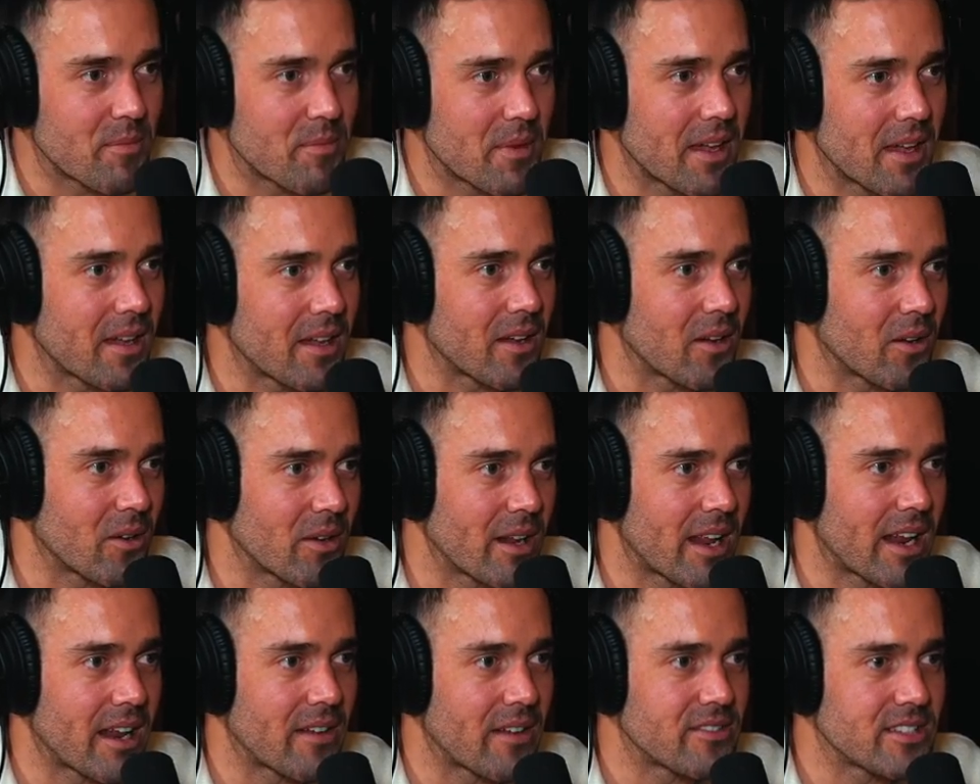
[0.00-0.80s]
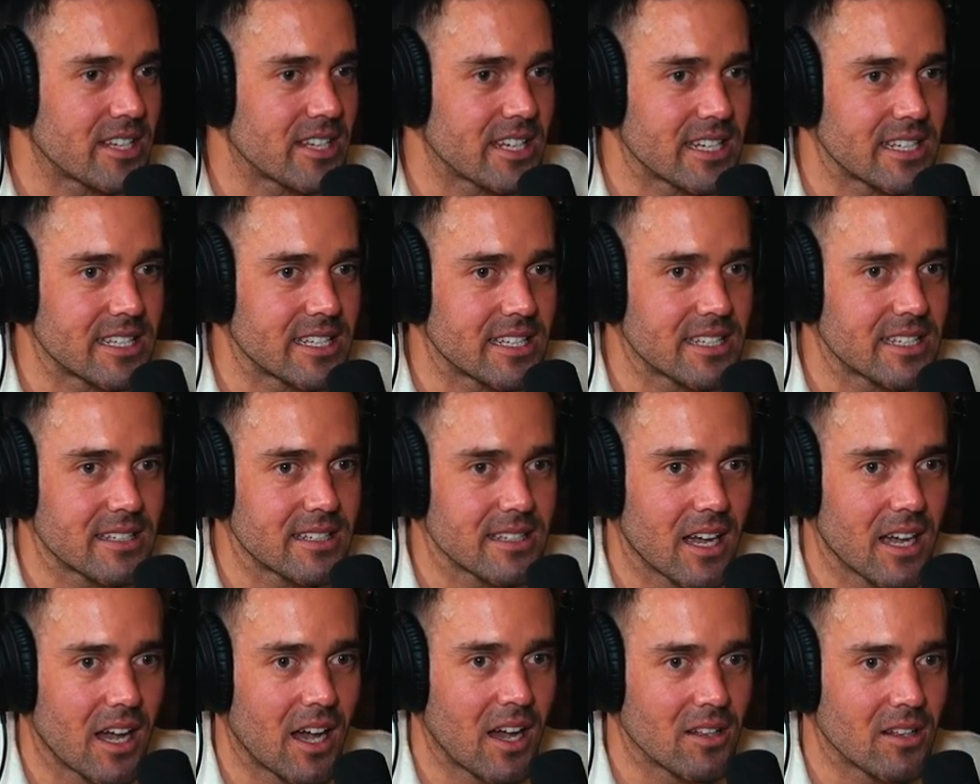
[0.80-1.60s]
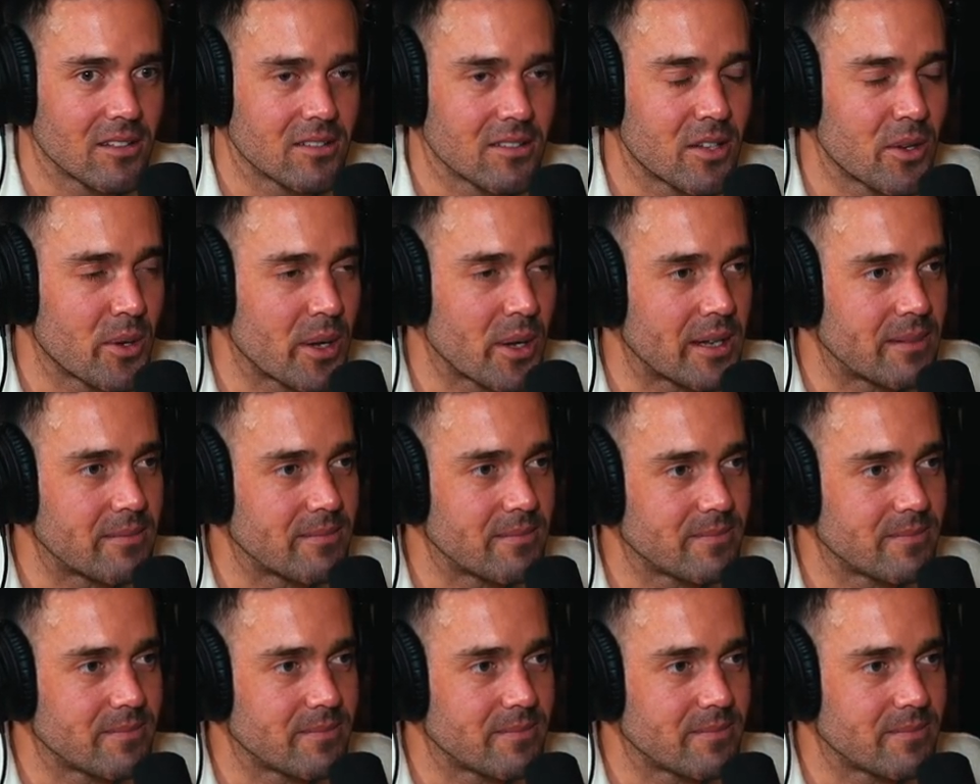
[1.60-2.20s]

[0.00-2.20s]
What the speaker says: me on NFTs, I'll do it.